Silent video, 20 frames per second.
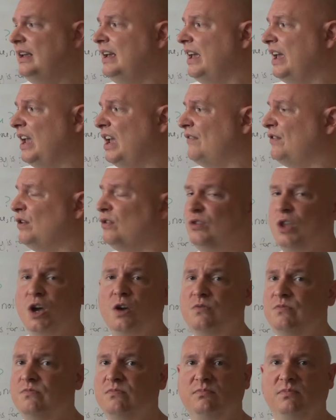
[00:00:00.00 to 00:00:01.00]
If you
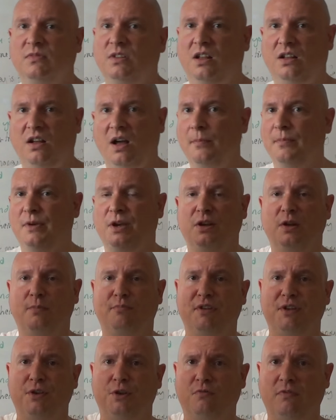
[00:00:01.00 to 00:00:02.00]
don't, I'm going to
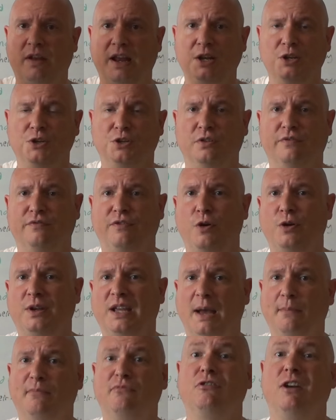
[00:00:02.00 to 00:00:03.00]
bring your range of
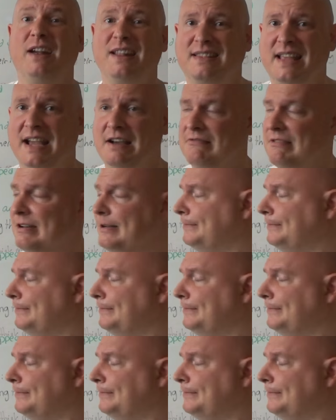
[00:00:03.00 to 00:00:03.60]
vocab right down.